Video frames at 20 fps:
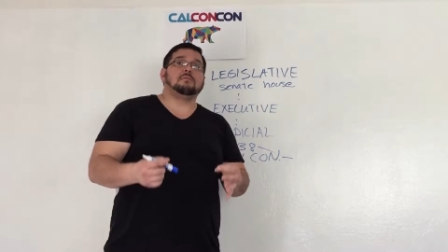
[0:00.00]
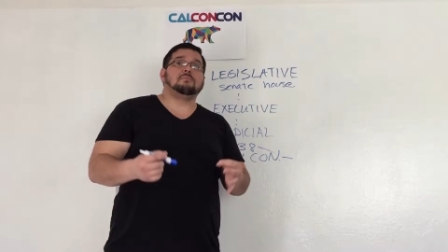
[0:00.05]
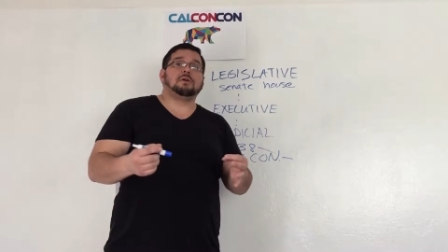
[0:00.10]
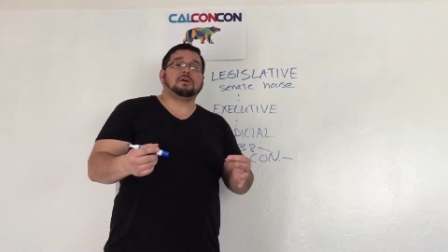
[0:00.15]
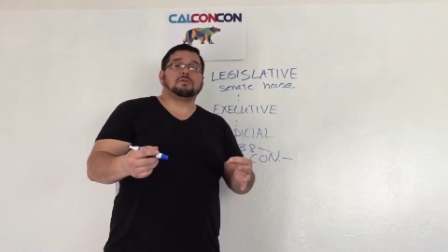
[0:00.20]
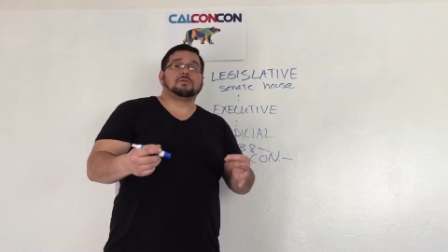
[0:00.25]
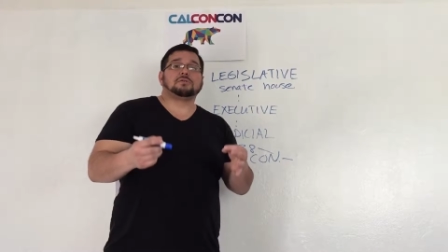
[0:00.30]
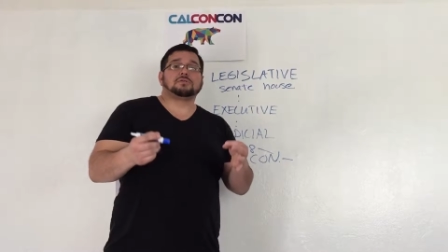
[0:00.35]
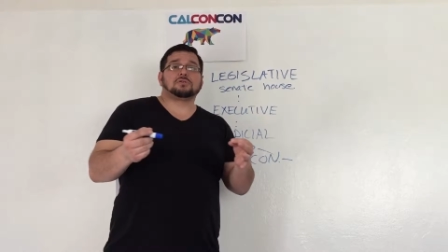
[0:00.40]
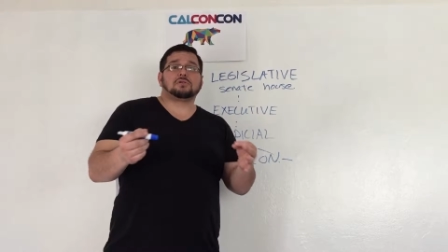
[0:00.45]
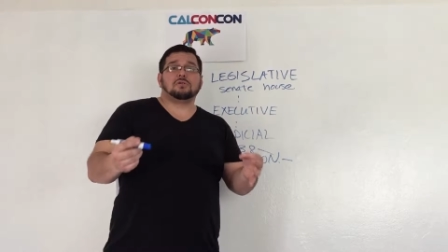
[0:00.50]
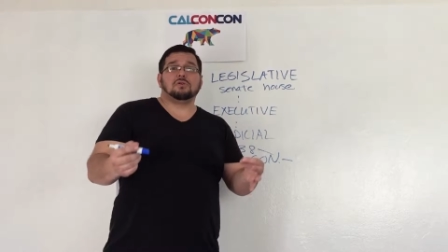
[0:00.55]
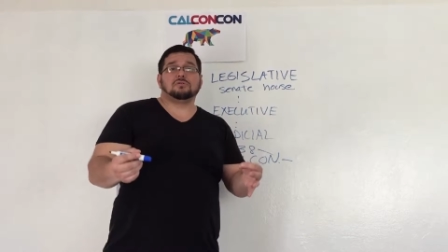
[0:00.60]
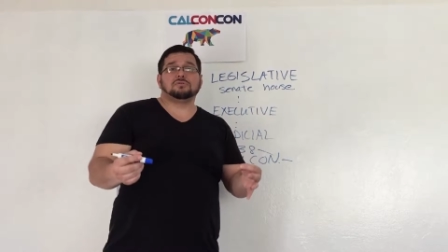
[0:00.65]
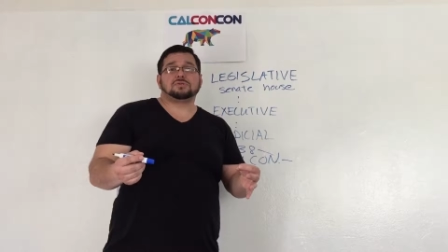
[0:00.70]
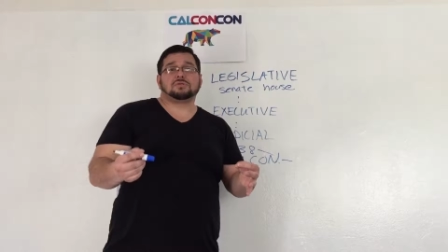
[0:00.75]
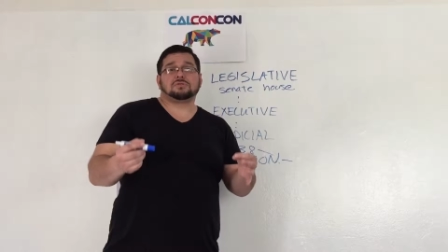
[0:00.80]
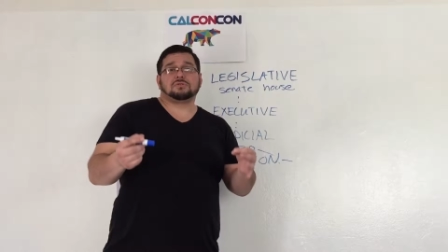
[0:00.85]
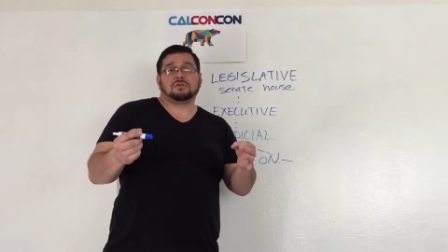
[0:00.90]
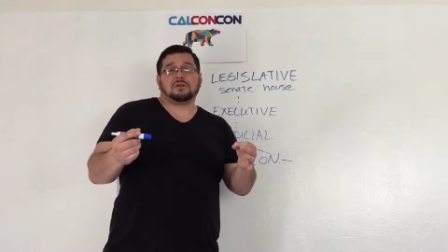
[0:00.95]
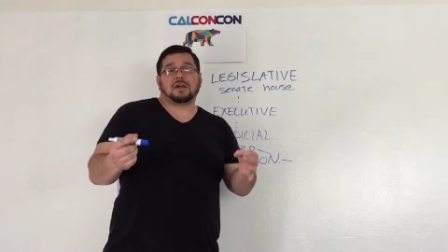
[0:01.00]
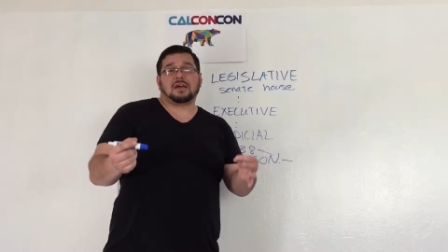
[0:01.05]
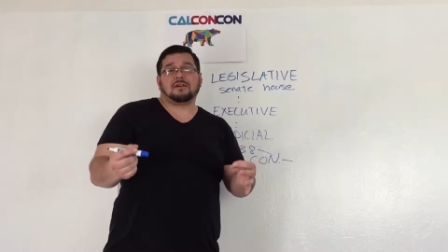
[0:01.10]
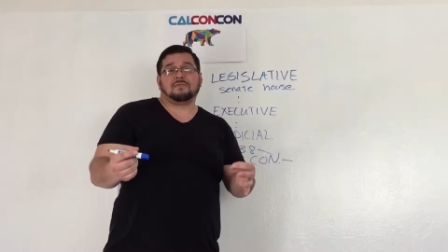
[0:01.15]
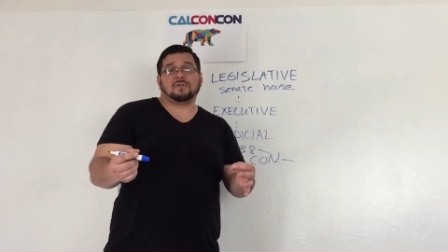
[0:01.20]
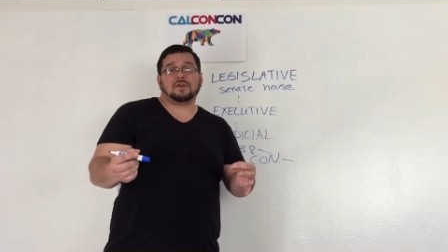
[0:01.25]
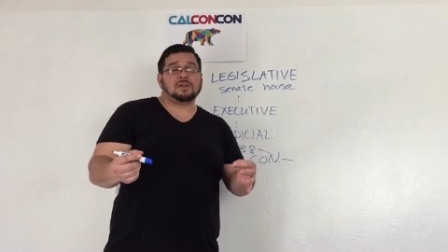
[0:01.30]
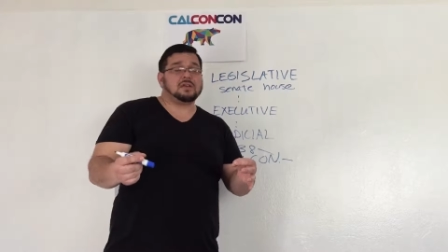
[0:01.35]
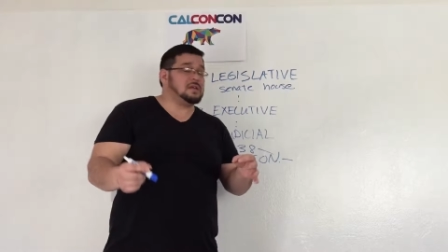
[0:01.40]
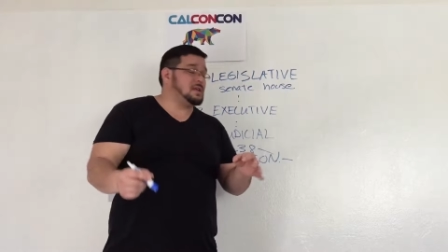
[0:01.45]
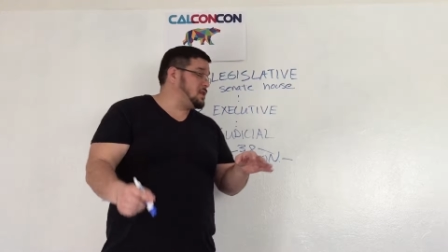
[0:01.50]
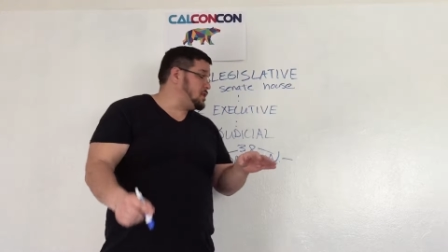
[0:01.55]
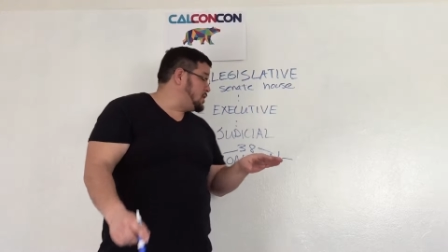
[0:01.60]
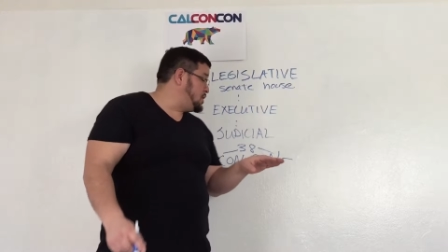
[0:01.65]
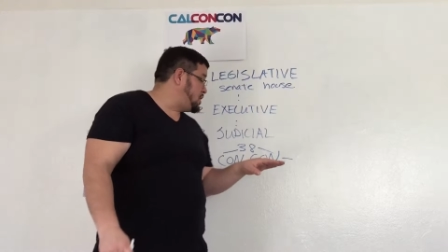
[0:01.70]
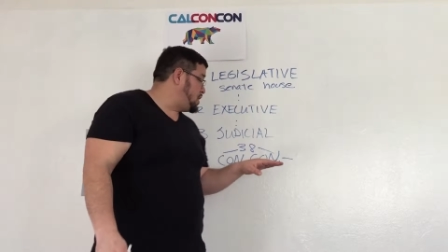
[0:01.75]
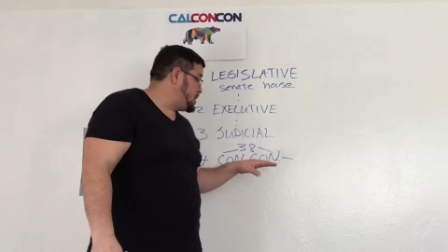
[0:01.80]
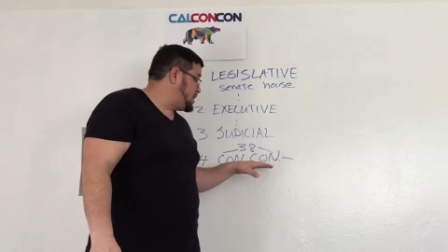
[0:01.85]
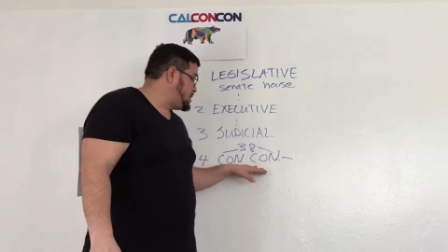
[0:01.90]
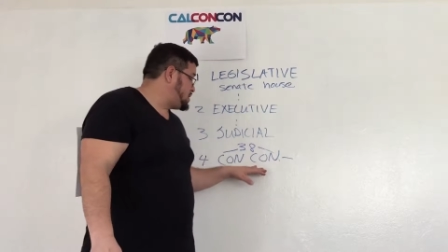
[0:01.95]
America's closer to having
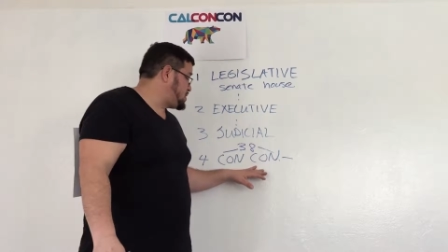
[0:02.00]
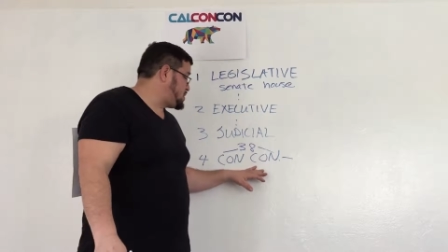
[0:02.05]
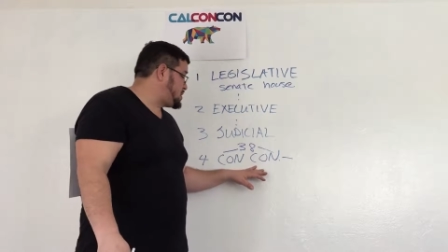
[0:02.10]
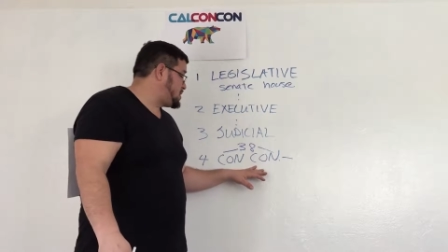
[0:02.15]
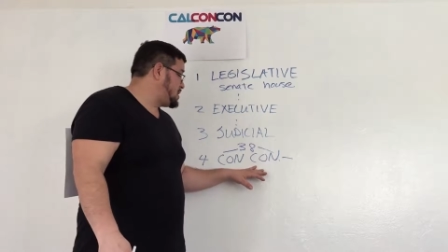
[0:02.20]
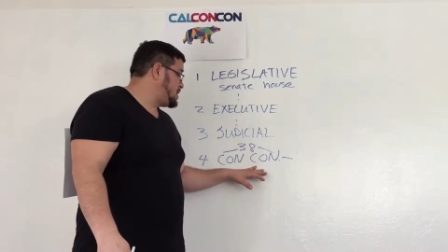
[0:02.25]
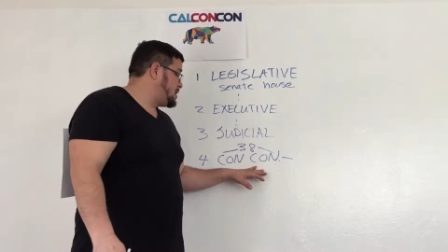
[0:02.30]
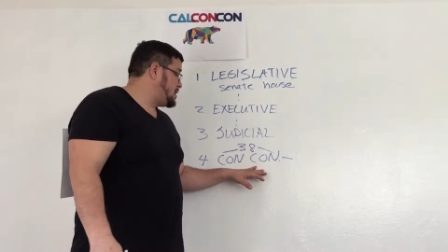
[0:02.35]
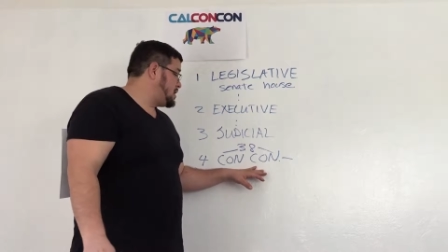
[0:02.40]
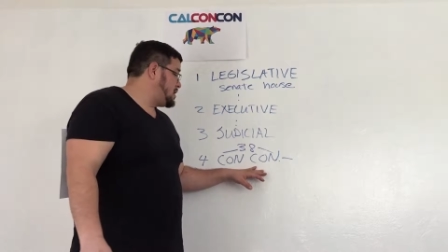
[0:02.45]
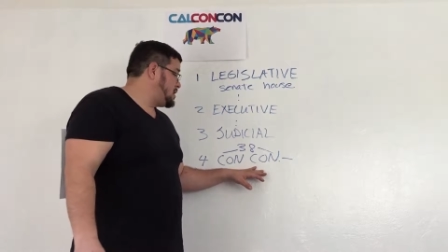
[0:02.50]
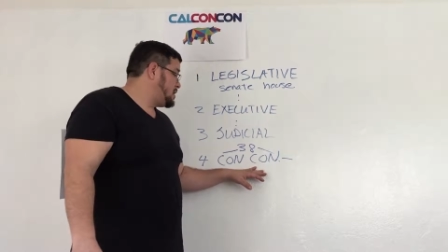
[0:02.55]
this